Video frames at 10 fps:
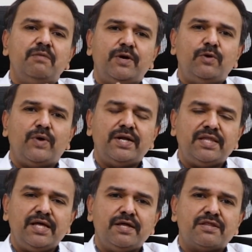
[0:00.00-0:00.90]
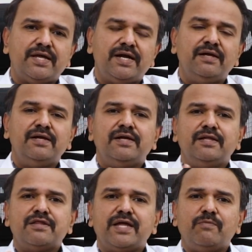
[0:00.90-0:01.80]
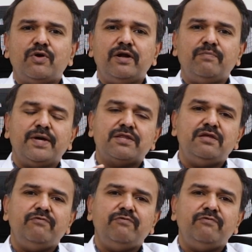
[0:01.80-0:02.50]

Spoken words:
But one thing is that this hemorrhoidopexy,